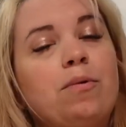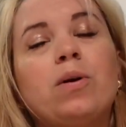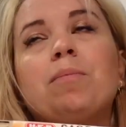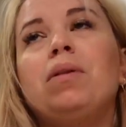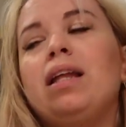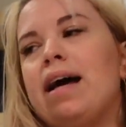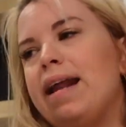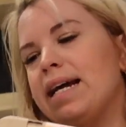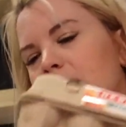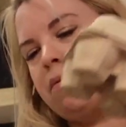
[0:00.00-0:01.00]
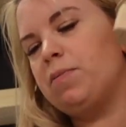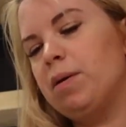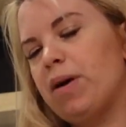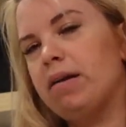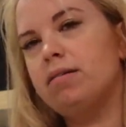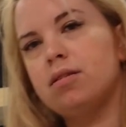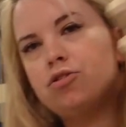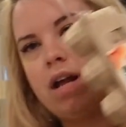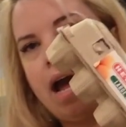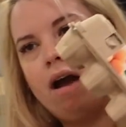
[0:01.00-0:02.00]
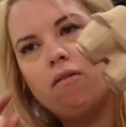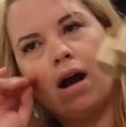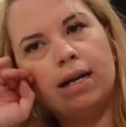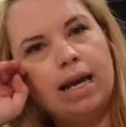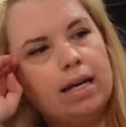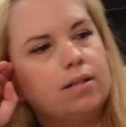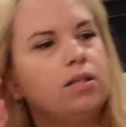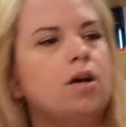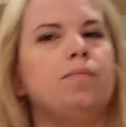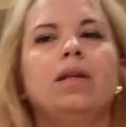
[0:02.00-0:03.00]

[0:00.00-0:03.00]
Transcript: we were completely out of eggs. I went to make brownies yesterday. I don't got any eggs. So